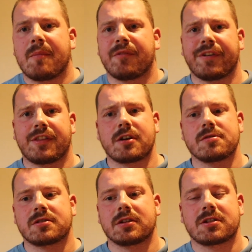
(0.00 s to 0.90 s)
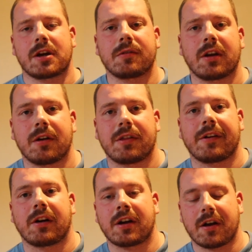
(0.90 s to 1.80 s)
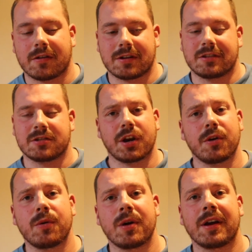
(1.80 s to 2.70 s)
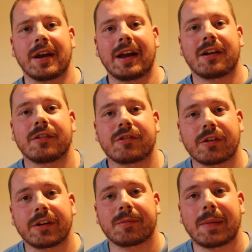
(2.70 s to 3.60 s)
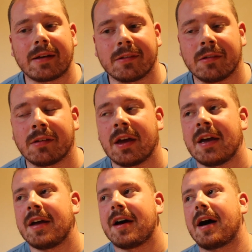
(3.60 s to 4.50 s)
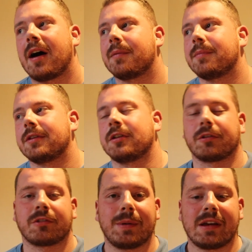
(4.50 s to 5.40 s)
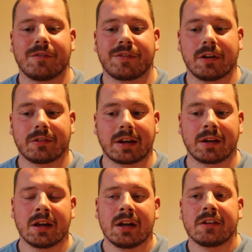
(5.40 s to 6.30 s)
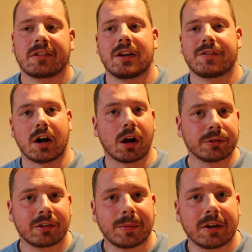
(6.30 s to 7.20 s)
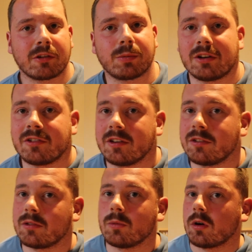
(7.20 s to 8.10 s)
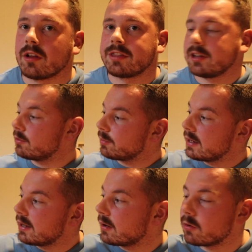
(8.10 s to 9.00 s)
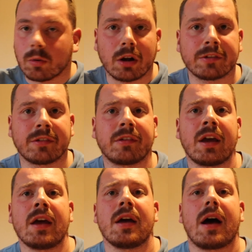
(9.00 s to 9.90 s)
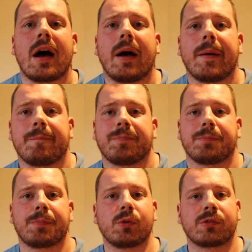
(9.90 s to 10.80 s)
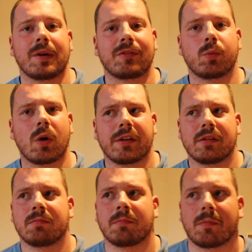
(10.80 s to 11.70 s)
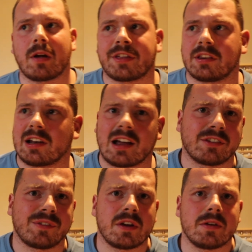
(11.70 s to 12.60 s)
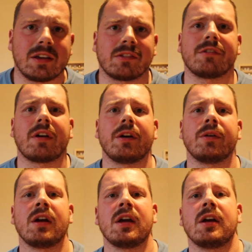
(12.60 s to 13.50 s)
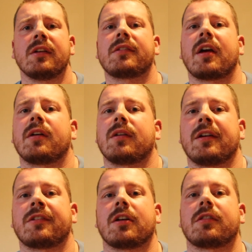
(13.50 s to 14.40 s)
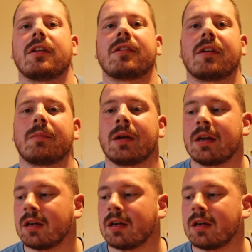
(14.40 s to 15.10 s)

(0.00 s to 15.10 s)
For those that don't know, there are currently two England's Strongest Mans, not to be confusing. So you've got Ultimates, which is what this weekend was. Paul Smith's won, I think, the last few years in a row. So it's good that some